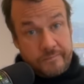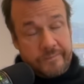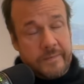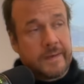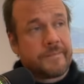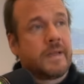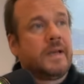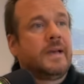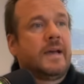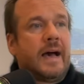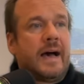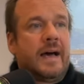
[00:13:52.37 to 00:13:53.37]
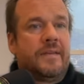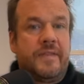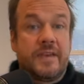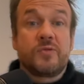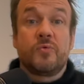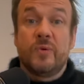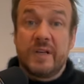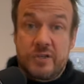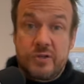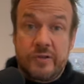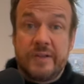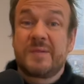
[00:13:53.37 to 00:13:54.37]
Right? And this
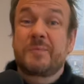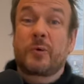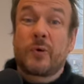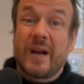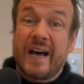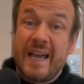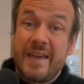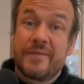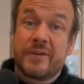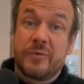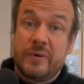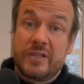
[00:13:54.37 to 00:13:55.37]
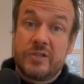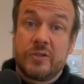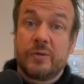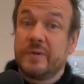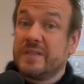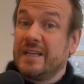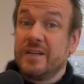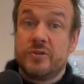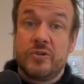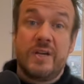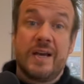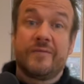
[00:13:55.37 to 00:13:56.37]
ritual, this private ritual, which they
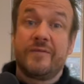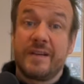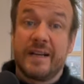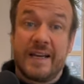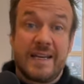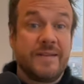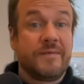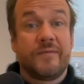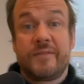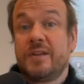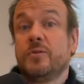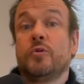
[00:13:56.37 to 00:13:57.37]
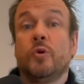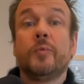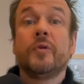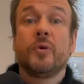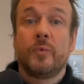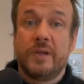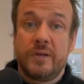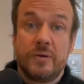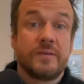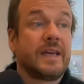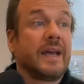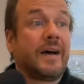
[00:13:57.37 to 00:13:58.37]
do every night, even if they don't open the
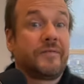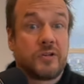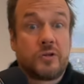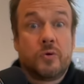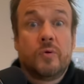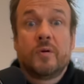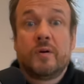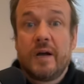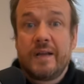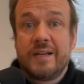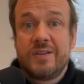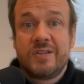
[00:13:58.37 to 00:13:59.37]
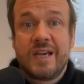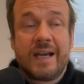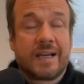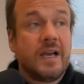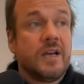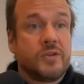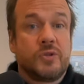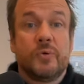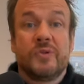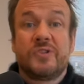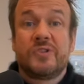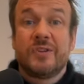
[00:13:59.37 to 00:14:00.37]
windows, they have to go around and check so as to